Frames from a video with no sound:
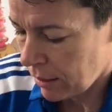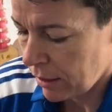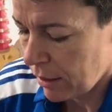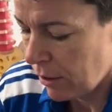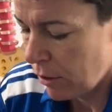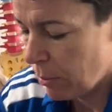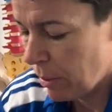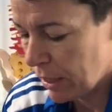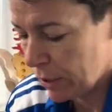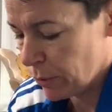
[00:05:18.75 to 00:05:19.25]

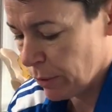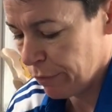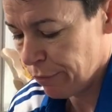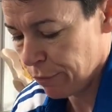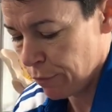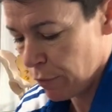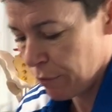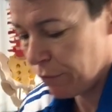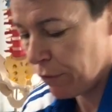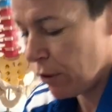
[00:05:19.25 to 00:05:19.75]
Go back to a
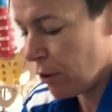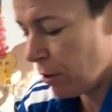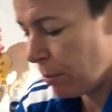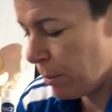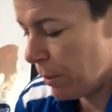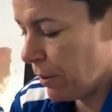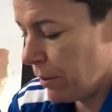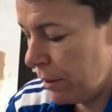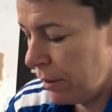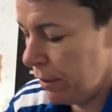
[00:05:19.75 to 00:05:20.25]
foot flop.
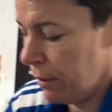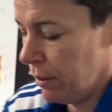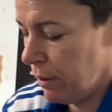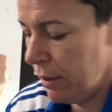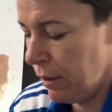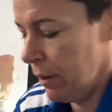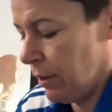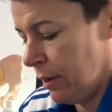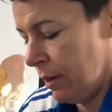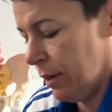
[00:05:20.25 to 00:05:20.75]

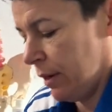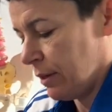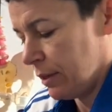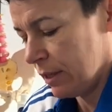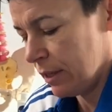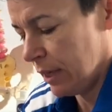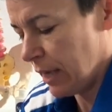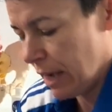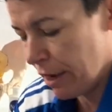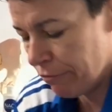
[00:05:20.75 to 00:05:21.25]

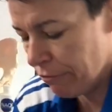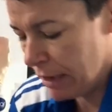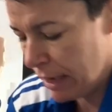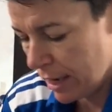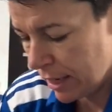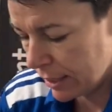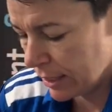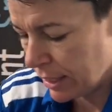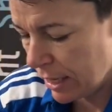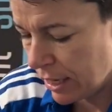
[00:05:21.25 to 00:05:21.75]
See how
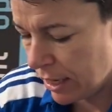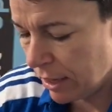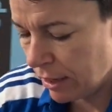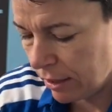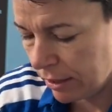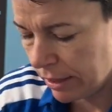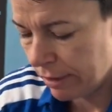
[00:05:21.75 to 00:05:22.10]
relaxed they are.